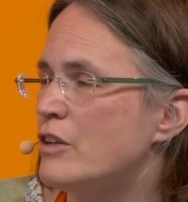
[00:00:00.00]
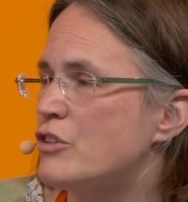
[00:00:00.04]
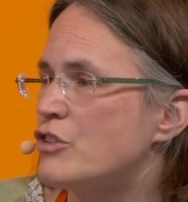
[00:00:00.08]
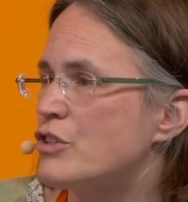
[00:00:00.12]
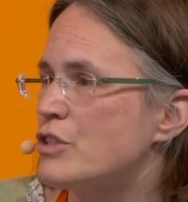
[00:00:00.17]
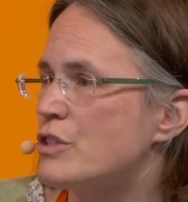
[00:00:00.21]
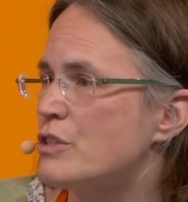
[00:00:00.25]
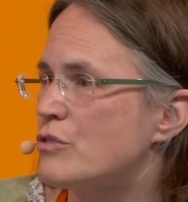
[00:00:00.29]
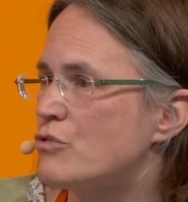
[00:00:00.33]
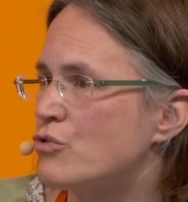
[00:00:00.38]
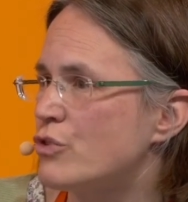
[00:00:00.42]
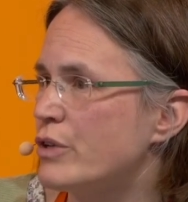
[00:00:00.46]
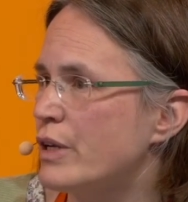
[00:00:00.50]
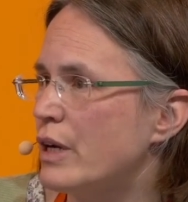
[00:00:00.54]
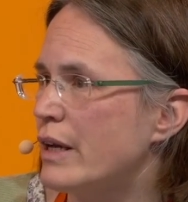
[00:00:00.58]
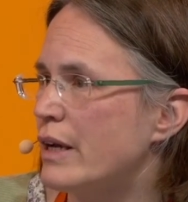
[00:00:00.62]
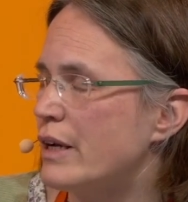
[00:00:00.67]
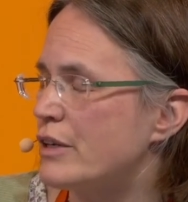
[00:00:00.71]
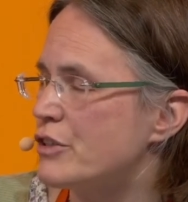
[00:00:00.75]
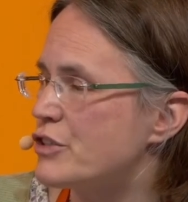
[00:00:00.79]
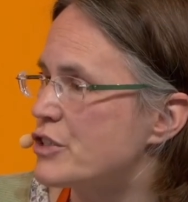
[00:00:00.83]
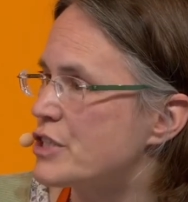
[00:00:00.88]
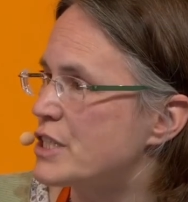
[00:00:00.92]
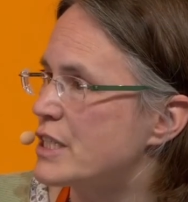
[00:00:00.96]
just really
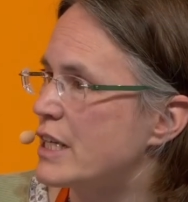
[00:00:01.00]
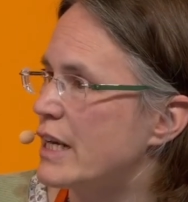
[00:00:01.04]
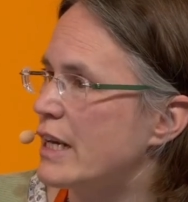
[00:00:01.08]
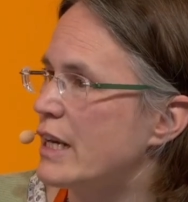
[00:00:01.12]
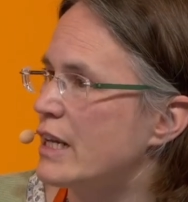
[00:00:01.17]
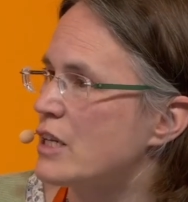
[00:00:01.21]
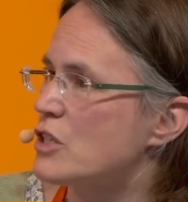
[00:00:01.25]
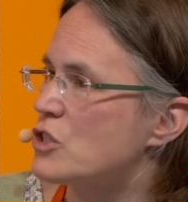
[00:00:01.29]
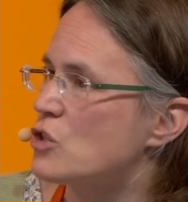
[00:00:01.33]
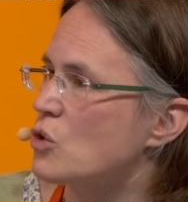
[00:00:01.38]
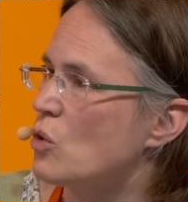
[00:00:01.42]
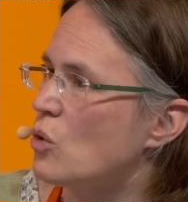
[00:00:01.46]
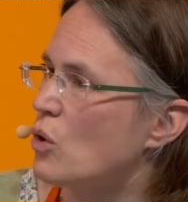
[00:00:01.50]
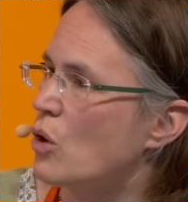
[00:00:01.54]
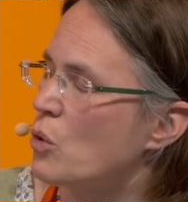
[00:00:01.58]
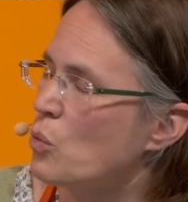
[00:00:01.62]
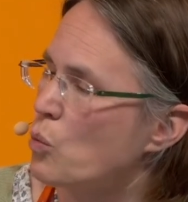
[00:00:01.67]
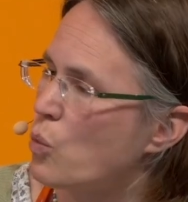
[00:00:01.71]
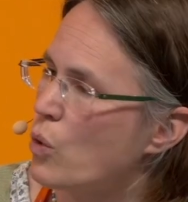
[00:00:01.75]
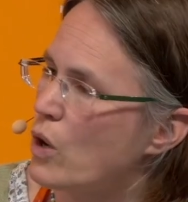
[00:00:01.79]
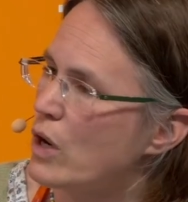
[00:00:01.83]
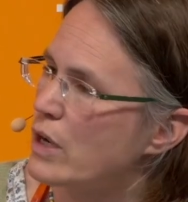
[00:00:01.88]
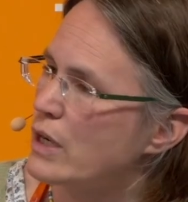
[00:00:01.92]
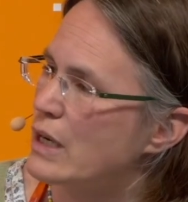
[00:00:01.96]
understanding, so
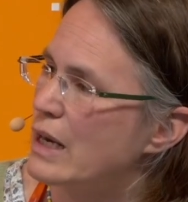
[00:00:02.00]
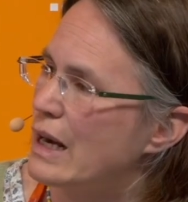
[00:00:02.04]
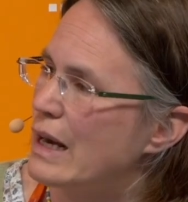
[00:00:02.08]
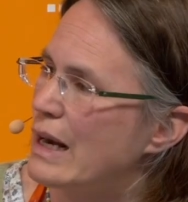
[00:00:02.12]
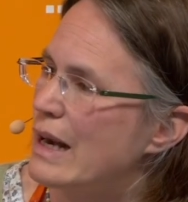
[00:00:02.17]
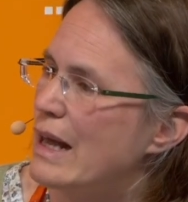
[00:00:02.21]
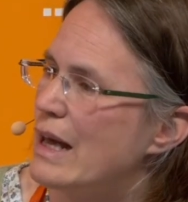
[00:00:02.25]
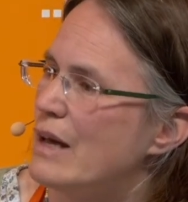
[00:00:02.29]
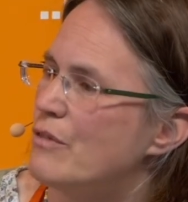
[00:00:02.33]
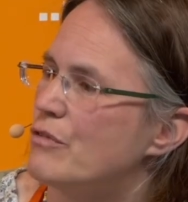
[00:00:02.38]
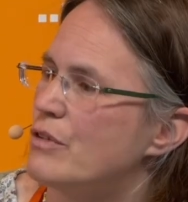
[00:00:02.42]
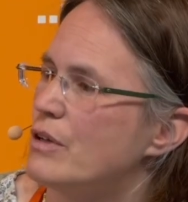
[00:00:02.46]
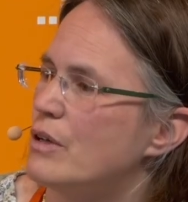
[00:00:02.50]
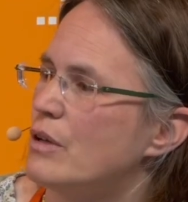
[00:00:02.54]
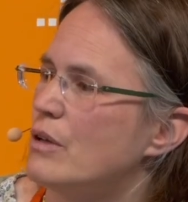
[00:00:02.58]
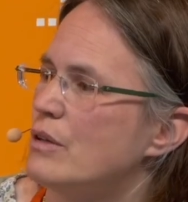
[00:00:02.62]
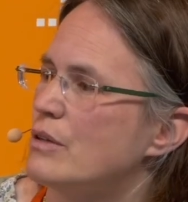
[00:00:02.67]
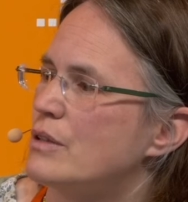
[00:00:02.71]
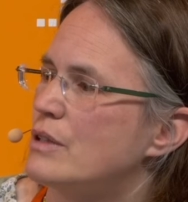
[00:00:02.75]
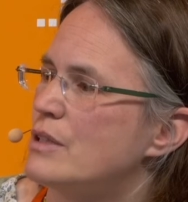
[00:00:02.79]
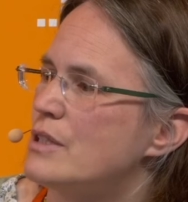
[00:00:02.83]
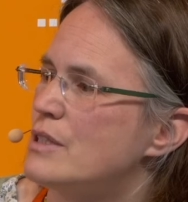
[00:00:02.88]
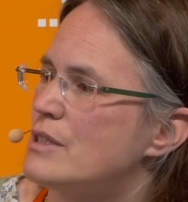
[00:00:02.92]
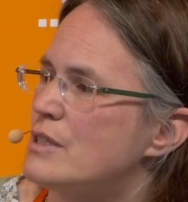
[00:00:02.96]
on what
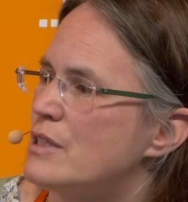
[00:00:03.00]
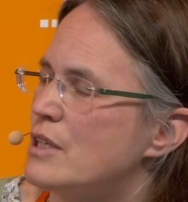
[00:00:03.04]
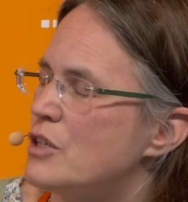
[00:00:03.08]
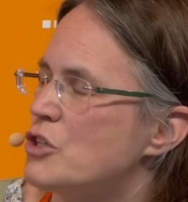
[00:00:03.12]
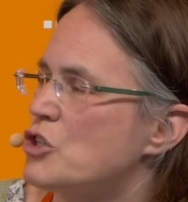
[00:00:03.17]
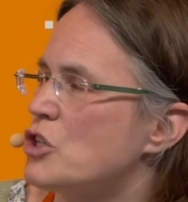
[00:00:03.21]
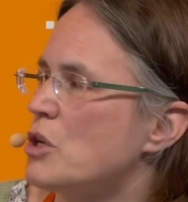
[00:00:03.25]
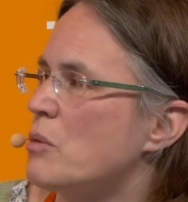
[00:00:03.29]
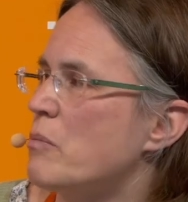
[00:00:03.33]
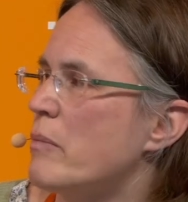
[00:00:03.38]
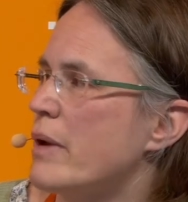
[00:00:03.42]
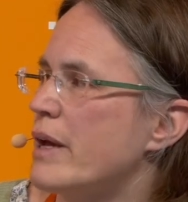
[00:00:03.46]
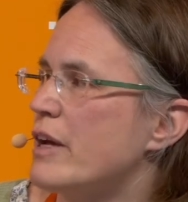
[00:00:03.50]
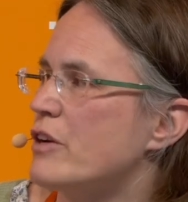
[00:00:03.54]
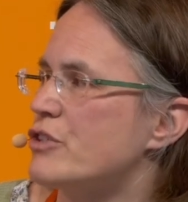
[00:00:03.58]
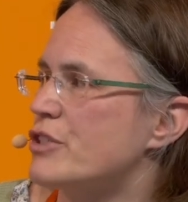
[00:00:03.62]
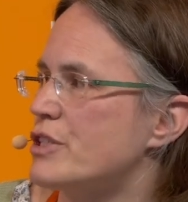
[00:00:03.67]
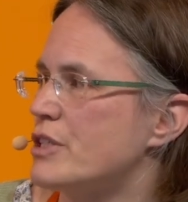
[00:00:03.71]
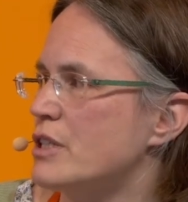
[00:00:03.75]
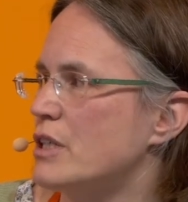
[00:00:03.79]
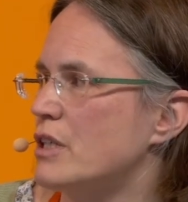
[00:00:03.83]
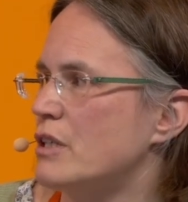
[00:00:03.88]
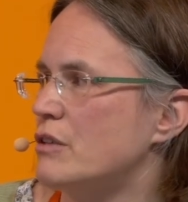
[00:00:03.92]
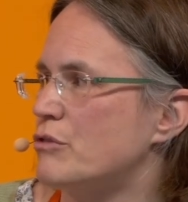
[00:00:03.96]
level decision
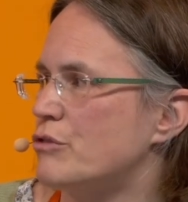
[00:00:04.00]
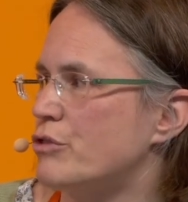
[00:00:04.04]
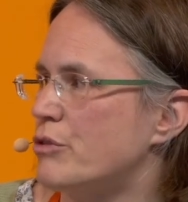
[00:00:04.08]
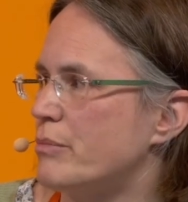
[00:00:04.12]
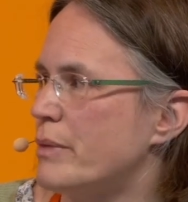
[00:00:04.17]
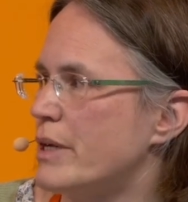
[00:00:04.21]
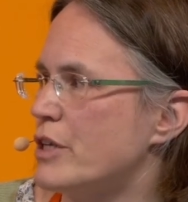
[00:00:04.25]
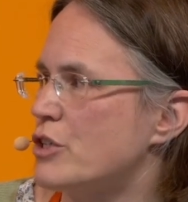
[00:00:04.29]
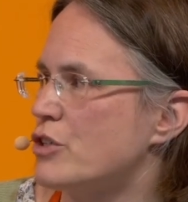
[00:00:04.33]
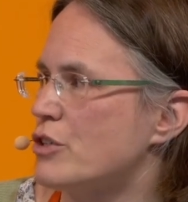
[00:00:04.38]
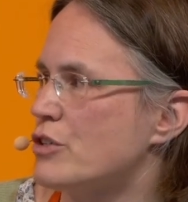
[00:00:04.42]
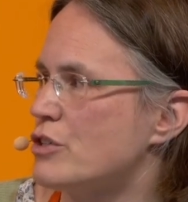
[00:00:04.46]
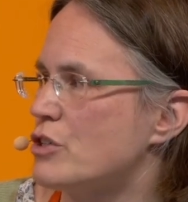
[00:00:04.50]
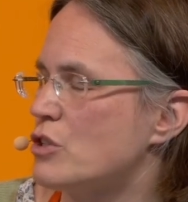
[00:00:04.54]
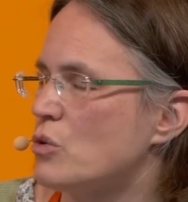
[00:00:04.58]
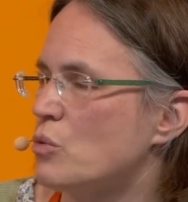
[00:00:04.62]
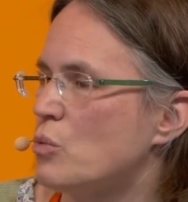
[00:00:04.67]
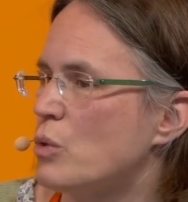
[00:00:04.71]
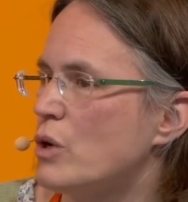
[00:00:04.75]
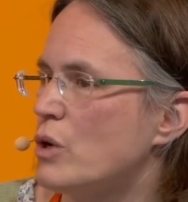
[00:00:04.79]
makers need information. So